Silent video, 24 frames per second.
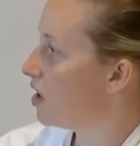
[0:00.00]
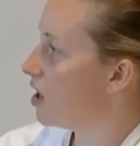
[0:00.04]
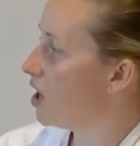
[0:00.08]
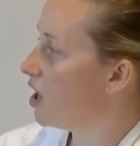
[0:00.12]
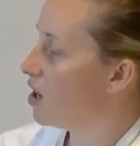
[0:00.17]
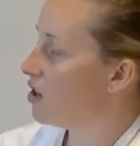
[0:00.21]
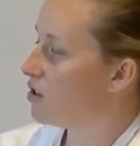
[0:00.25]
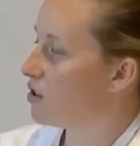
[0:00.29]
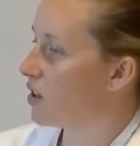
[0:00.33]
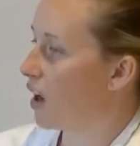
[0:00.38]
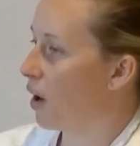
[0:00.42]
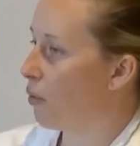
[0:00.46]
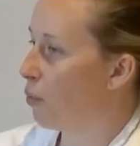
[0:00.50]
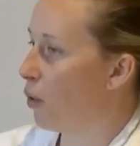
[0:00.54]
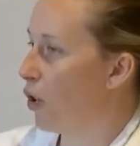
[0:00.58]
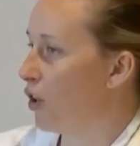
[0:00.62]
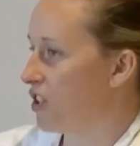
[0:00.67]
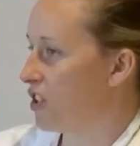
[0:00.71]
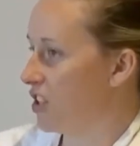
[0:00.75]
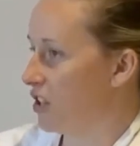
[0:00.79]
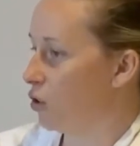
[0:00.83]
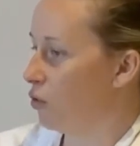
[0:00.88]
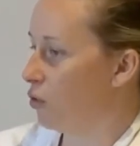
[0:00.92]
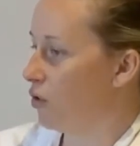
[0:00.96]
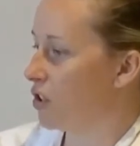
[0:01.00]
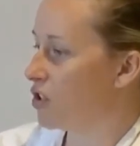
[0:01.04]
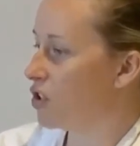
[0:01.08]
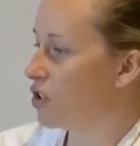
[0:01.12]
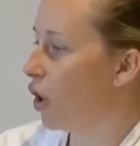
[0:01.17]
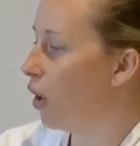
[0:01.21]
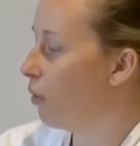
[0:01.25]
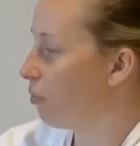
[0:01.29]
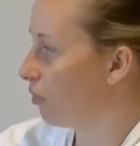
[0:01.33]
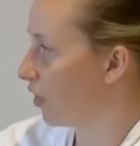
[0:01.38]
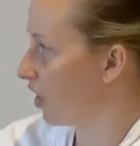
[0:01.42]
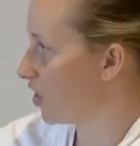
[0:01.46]
So I worked at all the
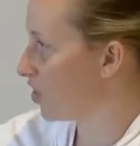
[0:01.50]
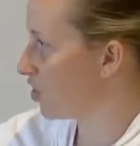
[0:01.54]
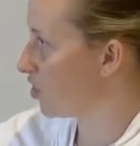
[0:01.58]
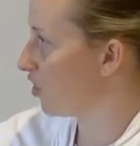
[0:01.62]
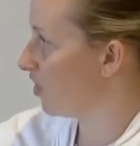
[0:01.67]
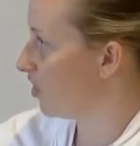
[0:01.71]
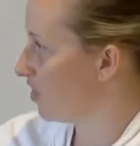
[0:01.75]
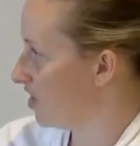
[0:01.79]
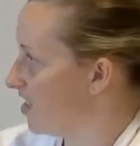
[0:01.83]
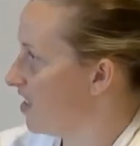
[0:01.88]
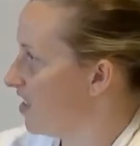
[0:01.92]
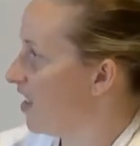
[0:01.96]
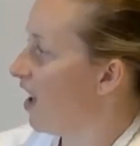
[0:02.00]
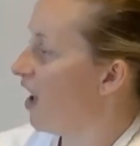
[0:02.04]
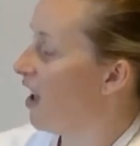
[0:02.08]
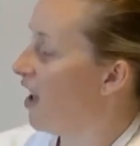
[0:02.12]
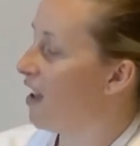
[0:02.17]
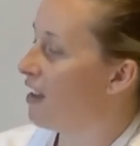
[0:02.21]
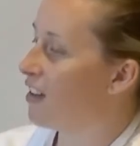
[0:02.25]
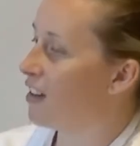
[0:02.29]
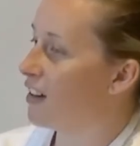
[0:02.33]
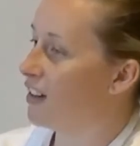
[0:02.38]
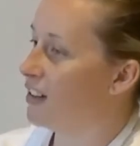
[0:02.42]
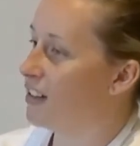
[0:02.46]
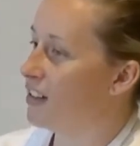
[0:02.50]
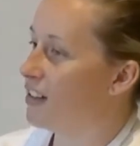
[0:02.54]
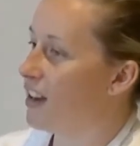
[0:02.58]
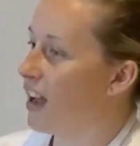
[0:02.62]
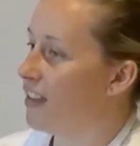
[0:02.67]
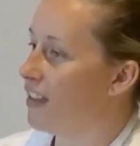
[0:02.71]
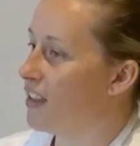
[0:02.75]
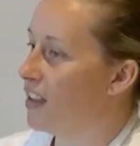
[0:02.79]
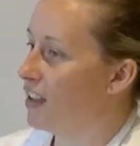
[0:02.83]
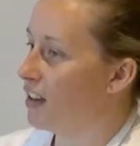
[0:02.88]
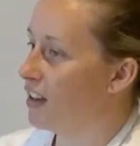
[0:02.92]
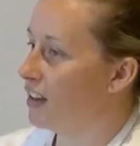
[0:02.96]
top restaurants there,
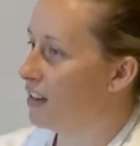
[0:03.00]
and then